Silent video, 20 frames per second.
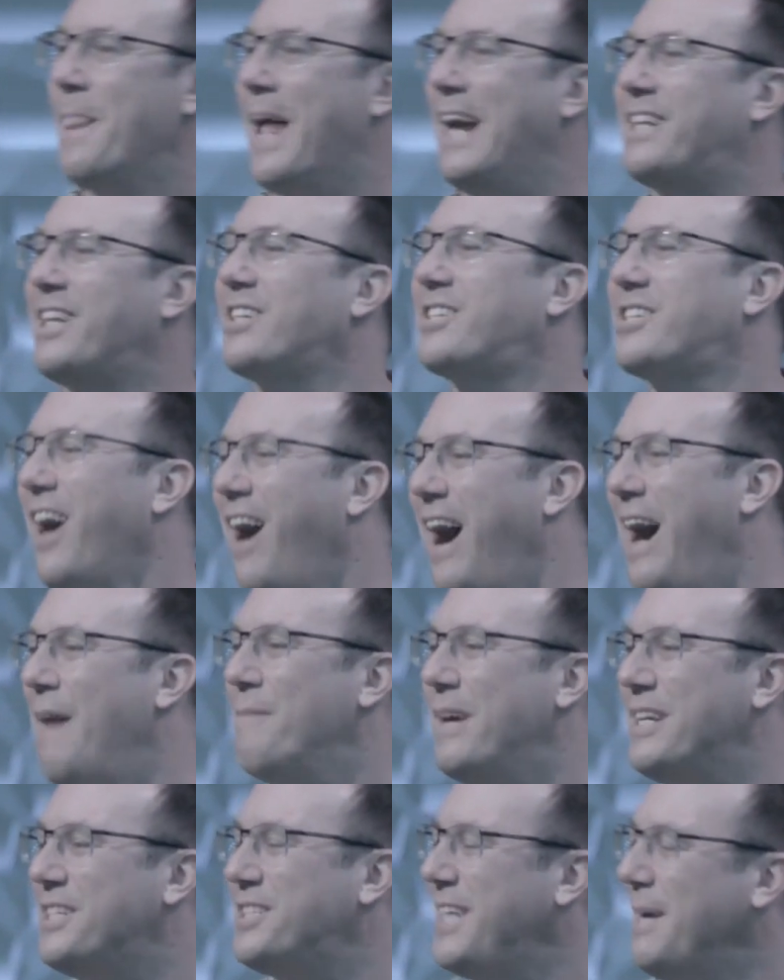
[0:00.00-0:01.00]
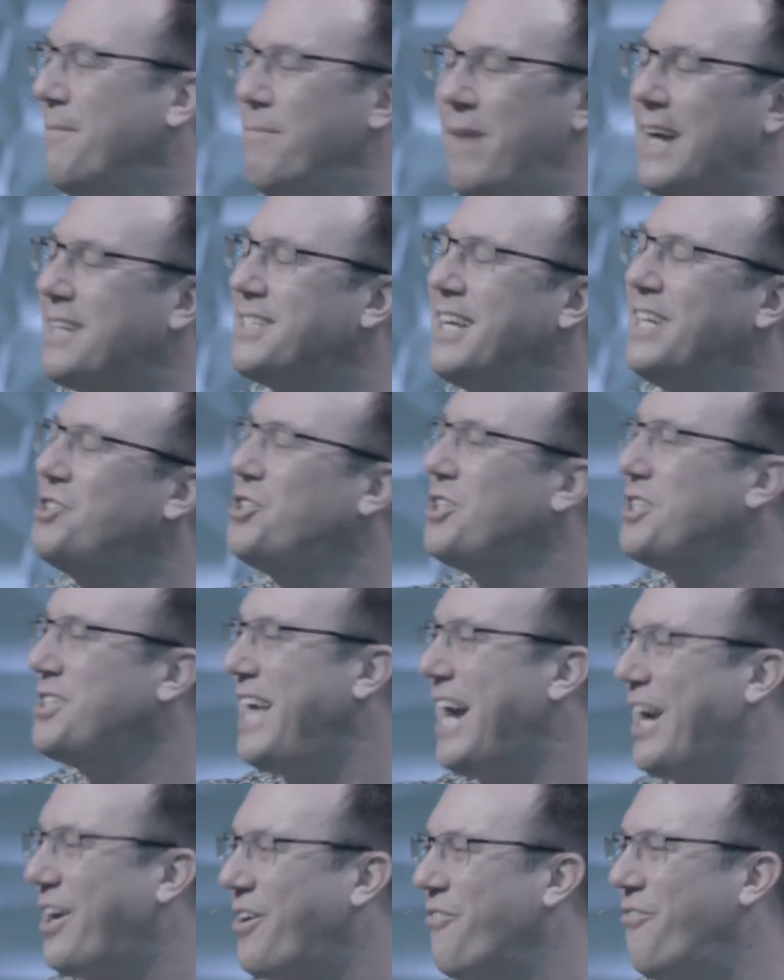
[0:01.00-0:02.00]
At the time, they seemed like such a
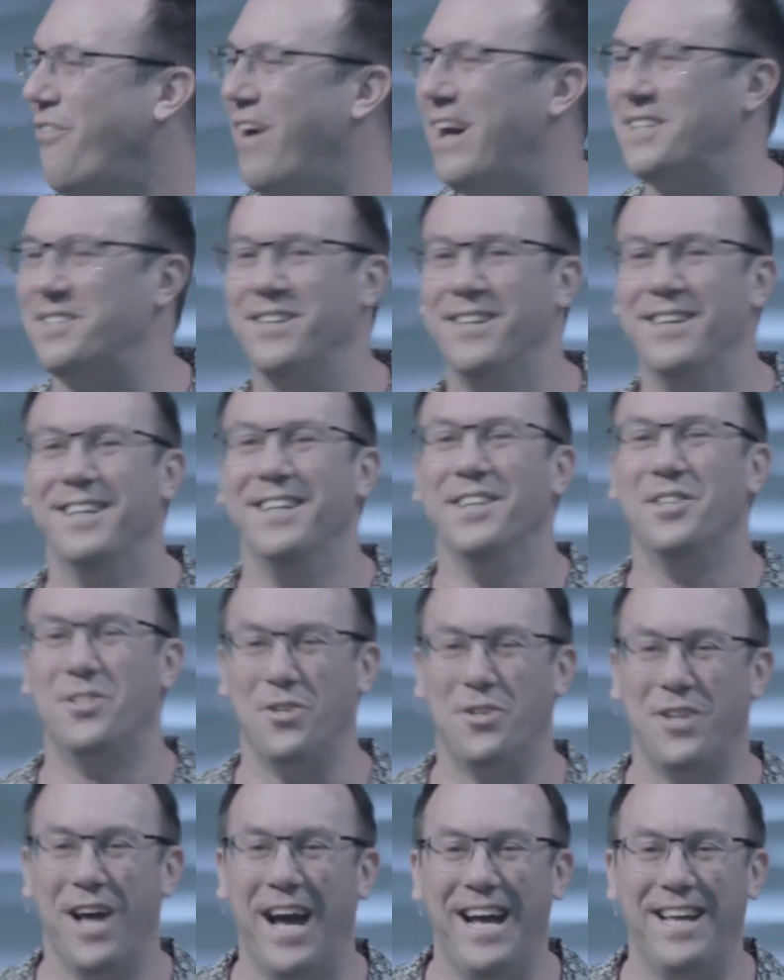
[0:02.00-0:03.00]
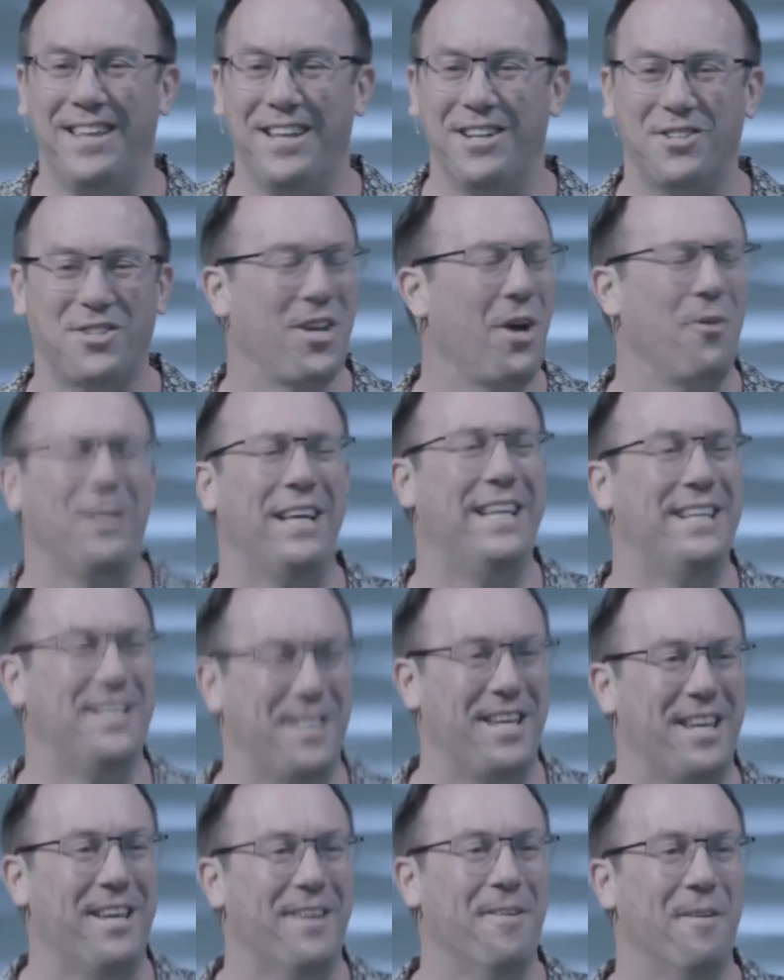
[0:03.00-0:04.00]
sacrifice. Today, they're so
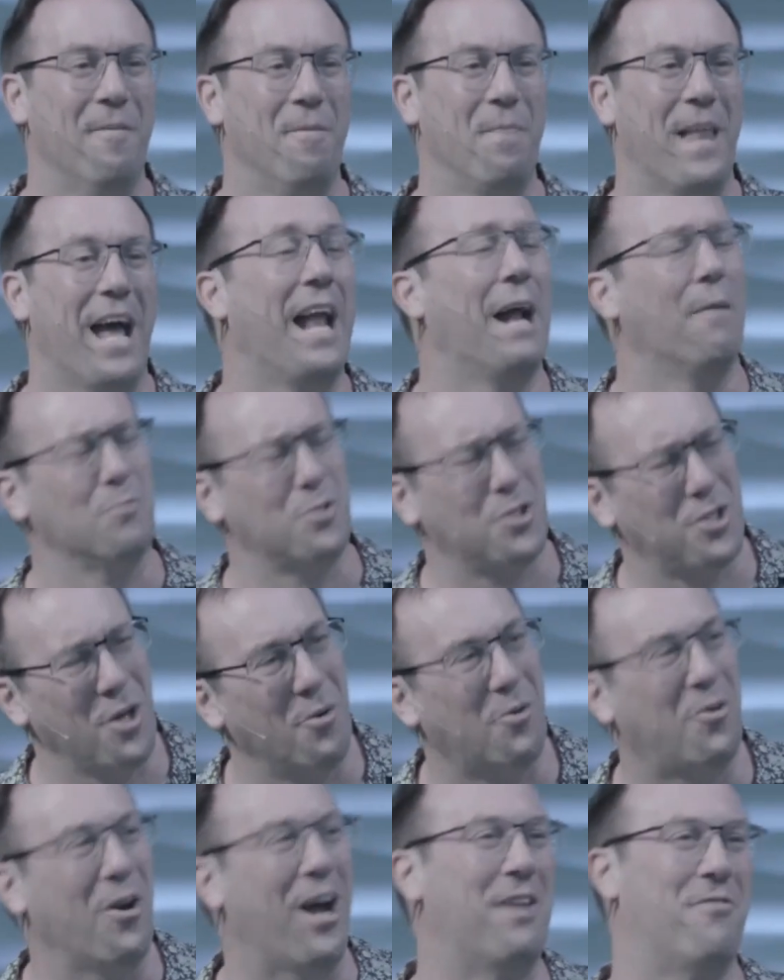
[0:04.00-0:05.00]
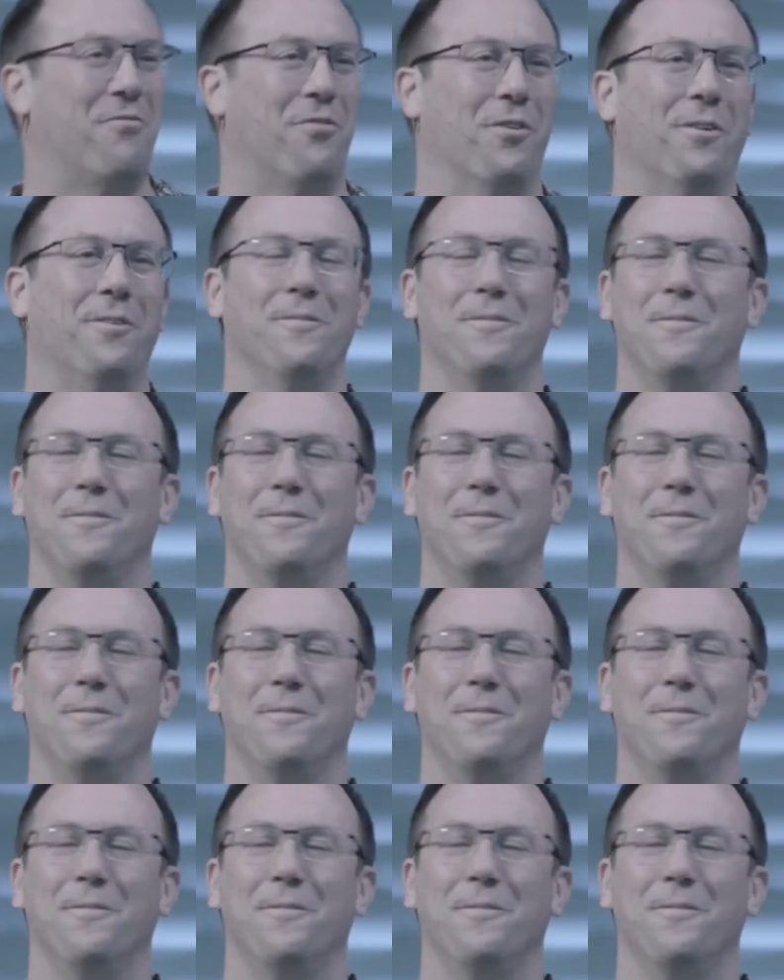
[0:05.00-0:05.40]
easy, and I'm so grateful.